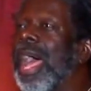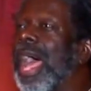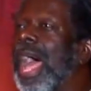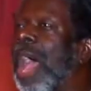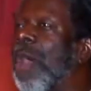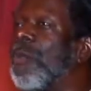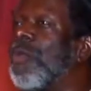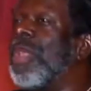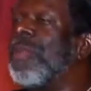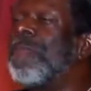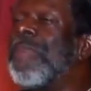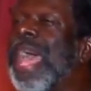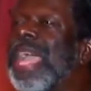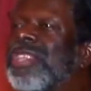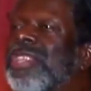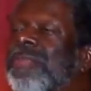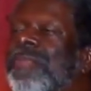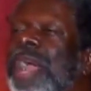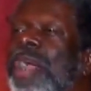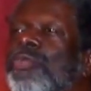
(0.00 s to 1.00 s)
I went
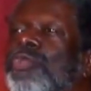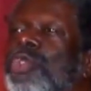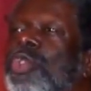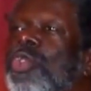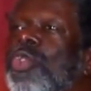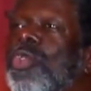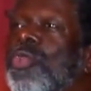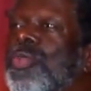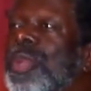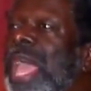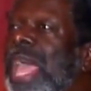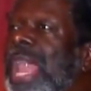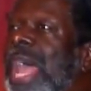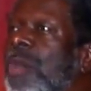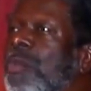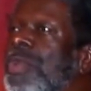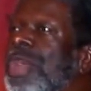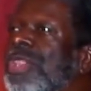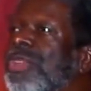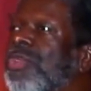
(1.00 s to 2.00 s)
back to my room and I
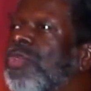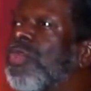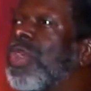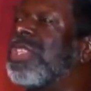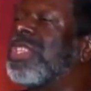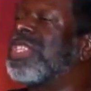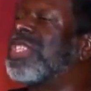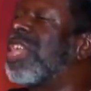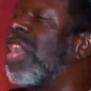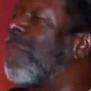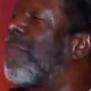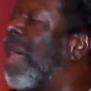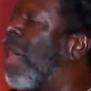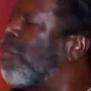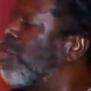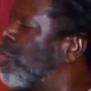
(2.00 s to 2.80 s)
went to tell my